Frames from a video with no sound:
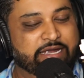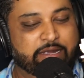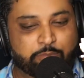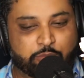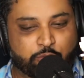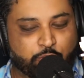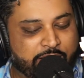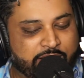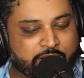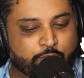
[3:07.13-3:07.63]

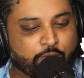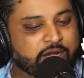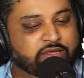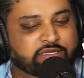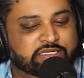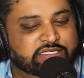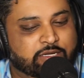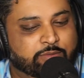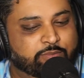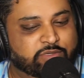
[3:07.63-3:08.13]
But why are
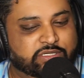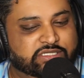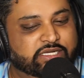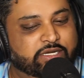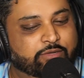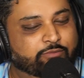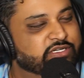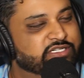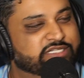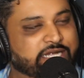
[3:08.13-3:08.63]
these companies
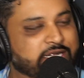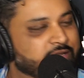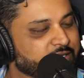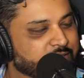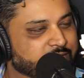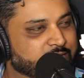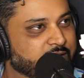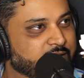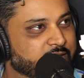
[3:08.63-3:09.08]
like reaching out like?